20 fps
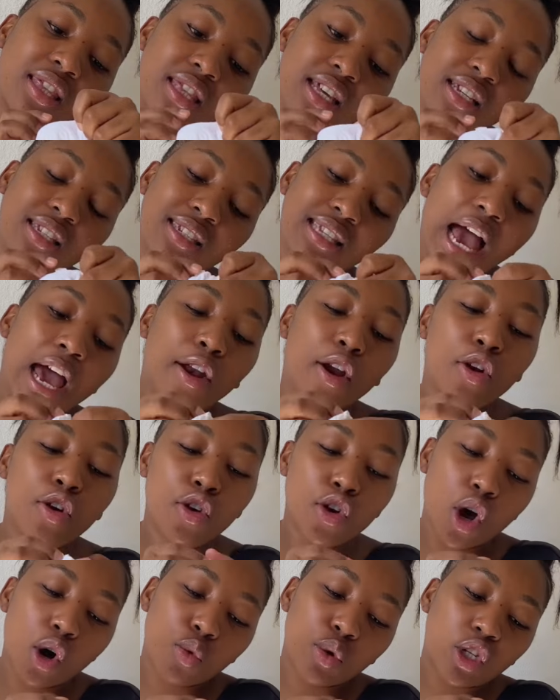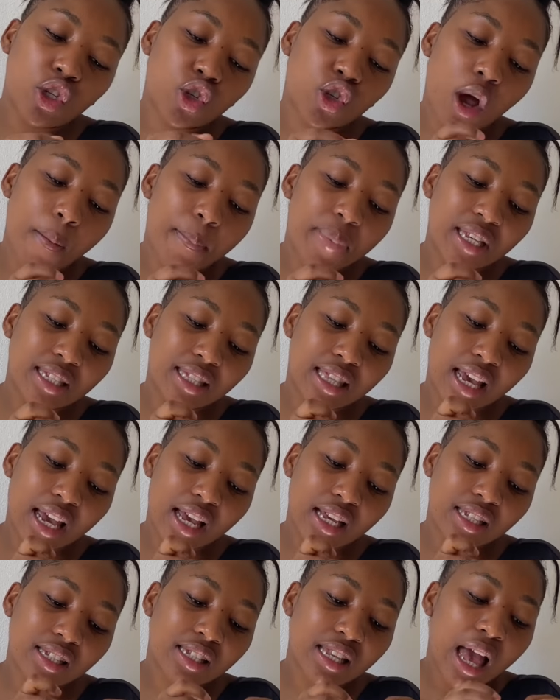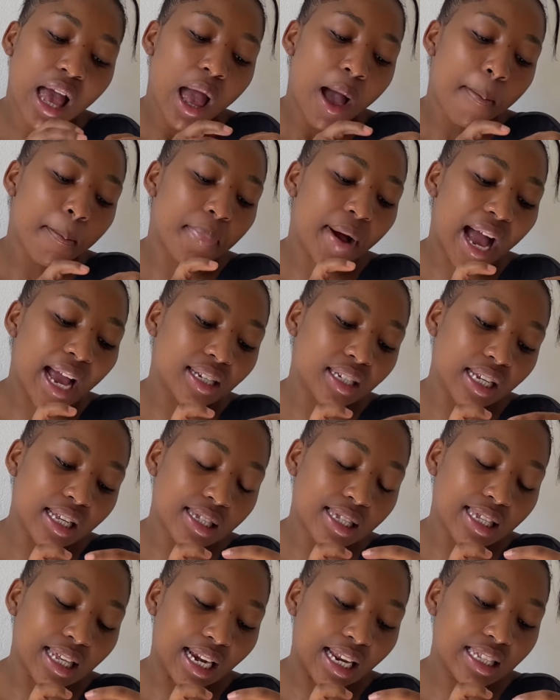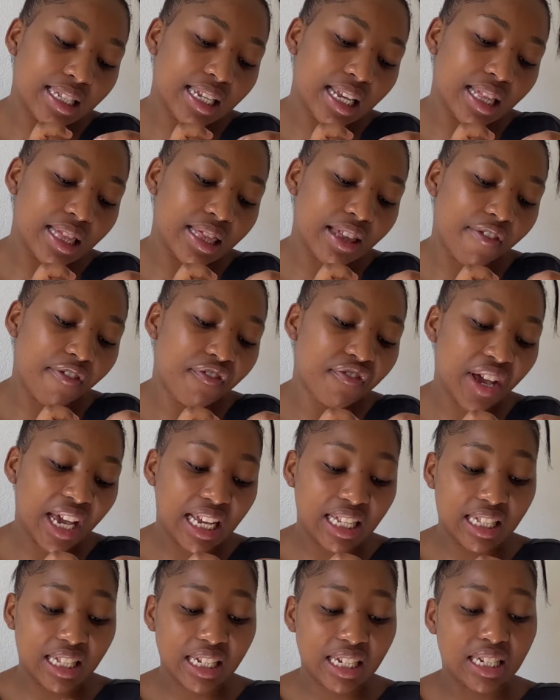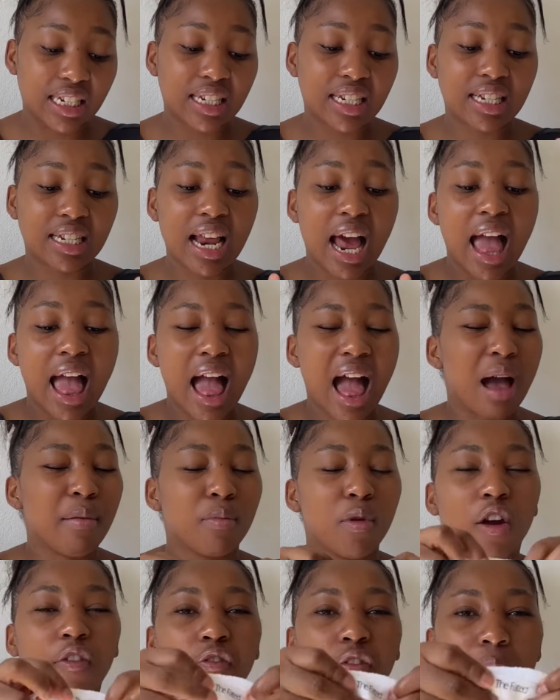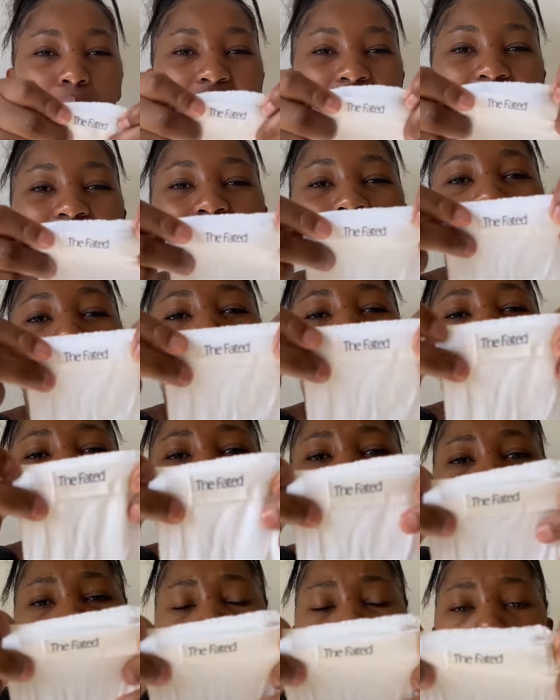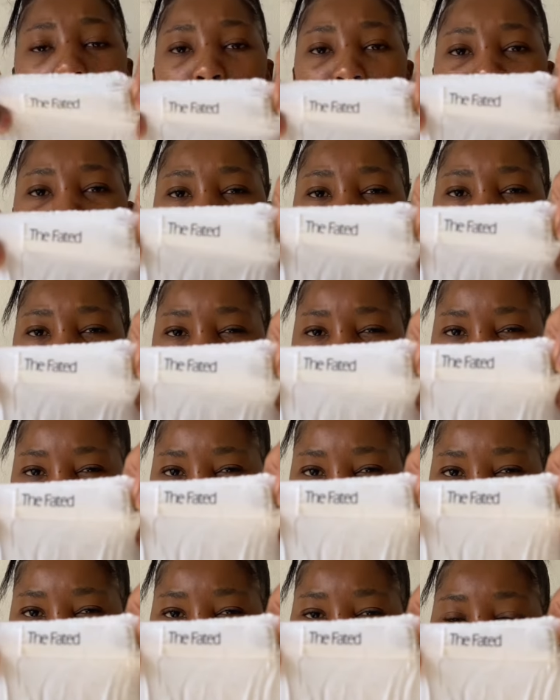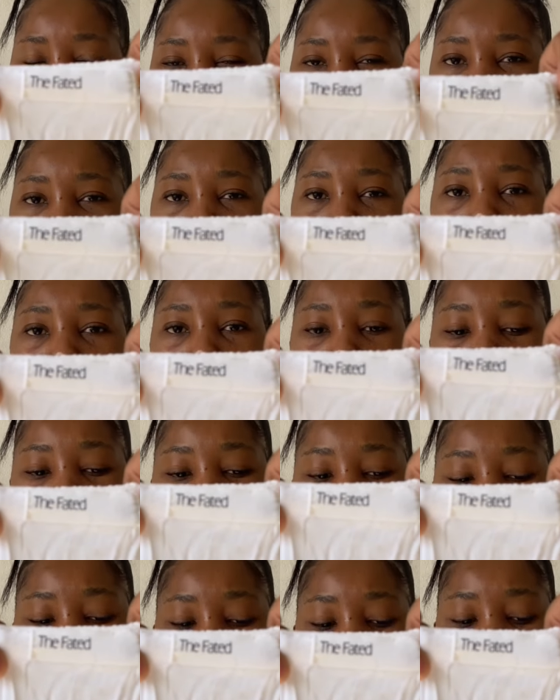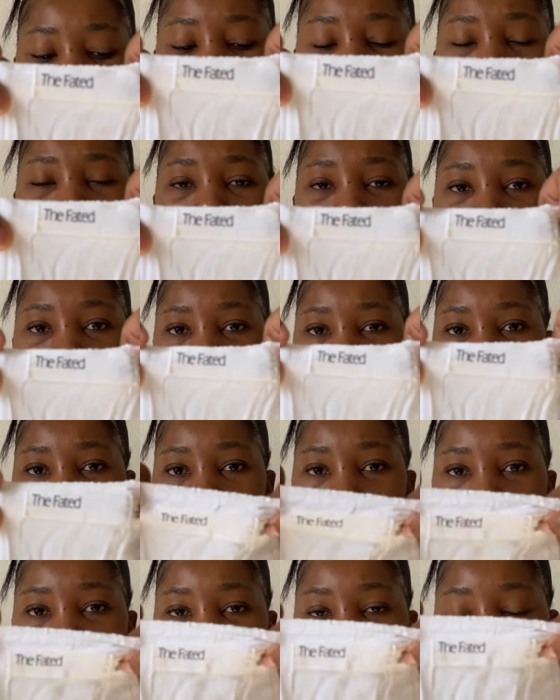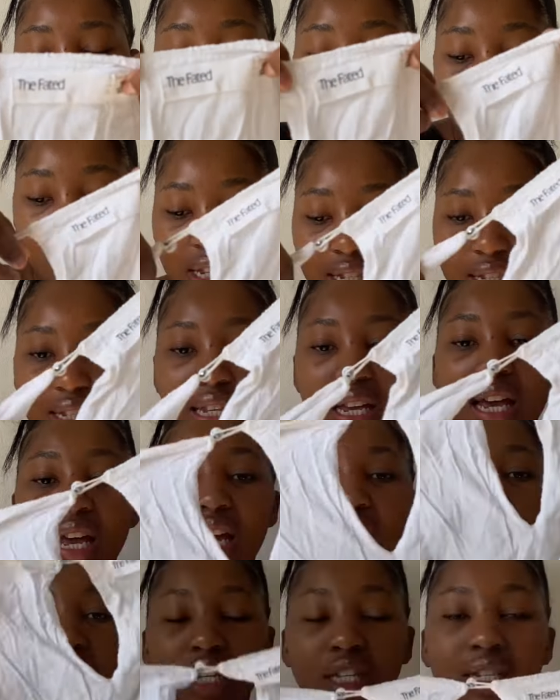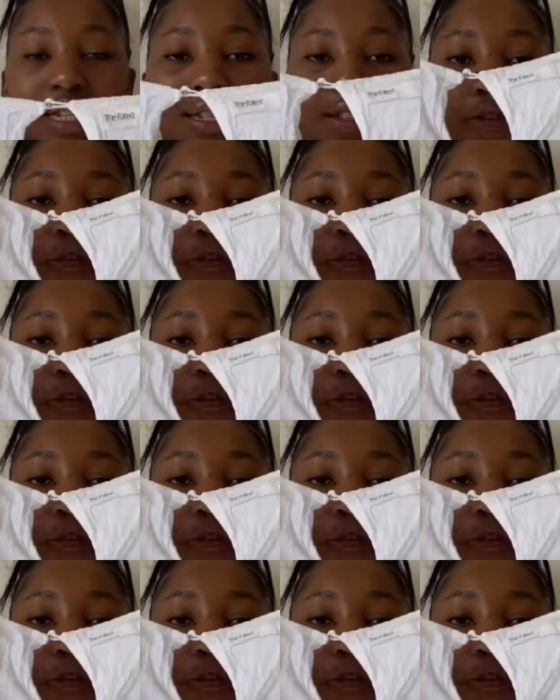this i don't know which shop is this but it's written the fated I'm not familiar with the shop defated, but if you do, then this dress is